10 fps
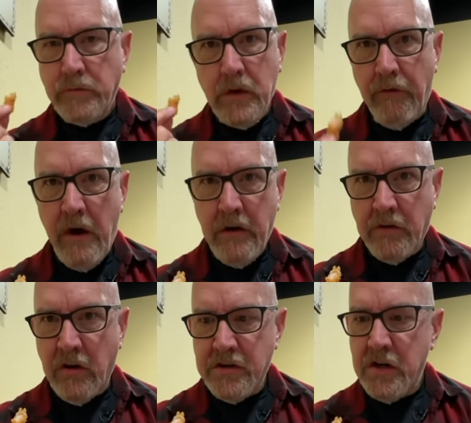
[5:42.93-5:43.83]
Very
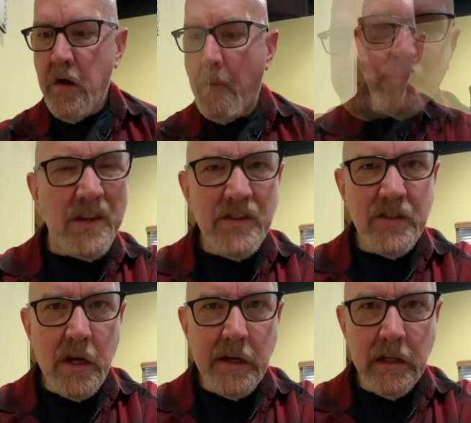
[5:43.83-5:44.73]
crunchy,
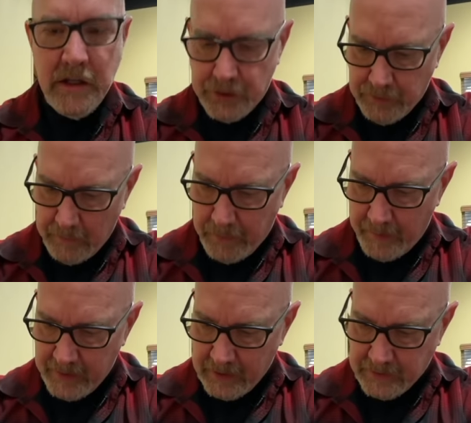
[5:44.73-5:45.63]
succulent shrimp on
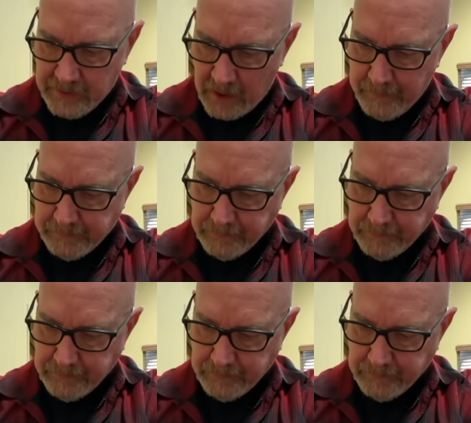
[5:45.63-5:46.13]
the inside.